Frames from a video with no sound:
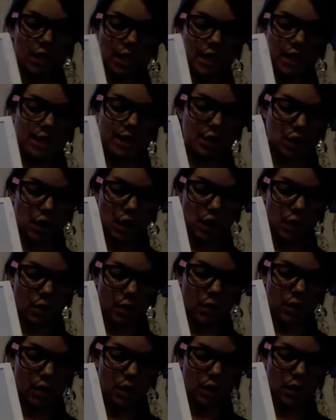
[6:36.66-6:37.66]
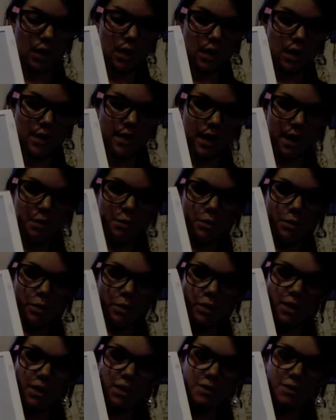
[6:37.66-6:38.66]
to need to know that
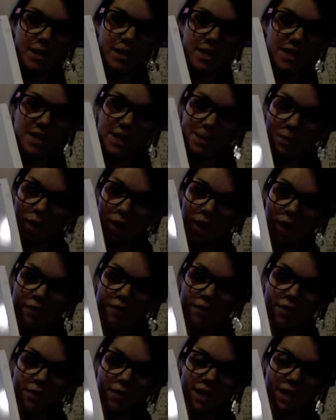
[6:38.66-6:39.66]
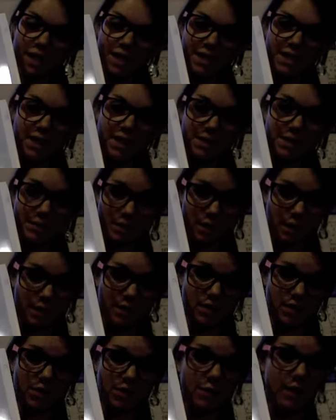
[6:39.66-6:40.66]
will be the tip-off that it's a
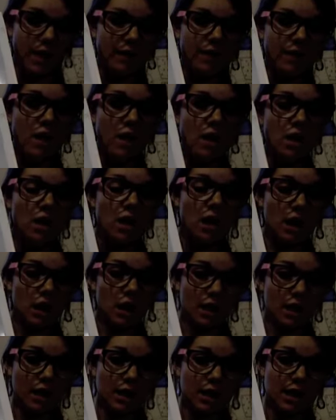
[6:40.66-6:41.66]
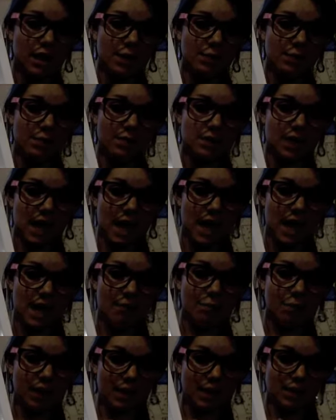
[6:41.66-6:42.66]
limicon. So we have r equals a
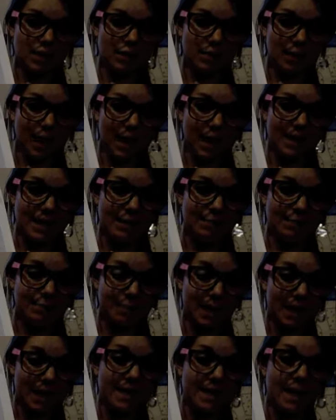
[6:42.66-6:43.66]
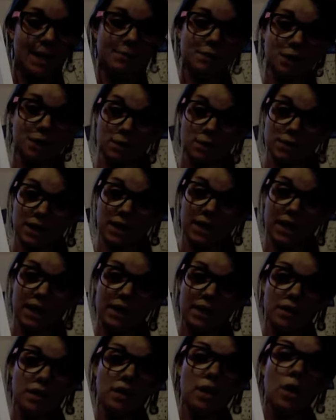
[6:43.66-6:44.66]
plus or minus b times cosine
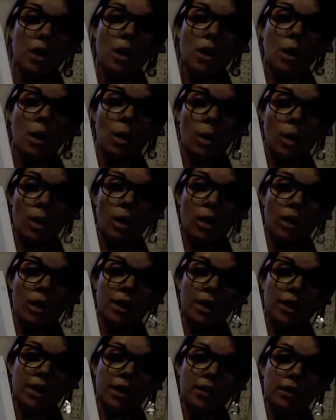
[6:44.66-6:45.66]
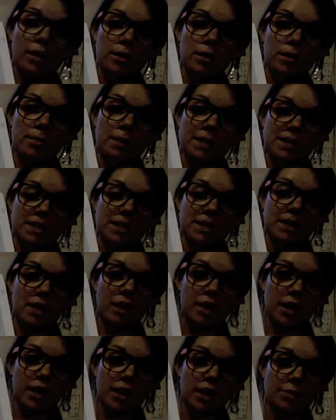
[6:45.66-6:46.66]
theta, or basically
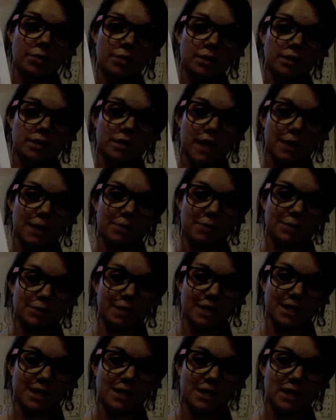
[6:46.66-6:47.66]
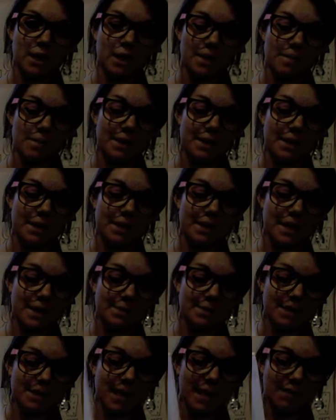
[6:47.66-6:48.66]
r equals a plus or minus b
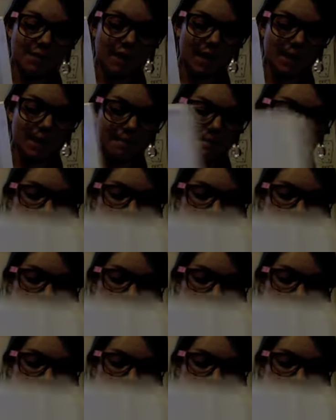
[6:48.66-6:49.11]
times sine theta.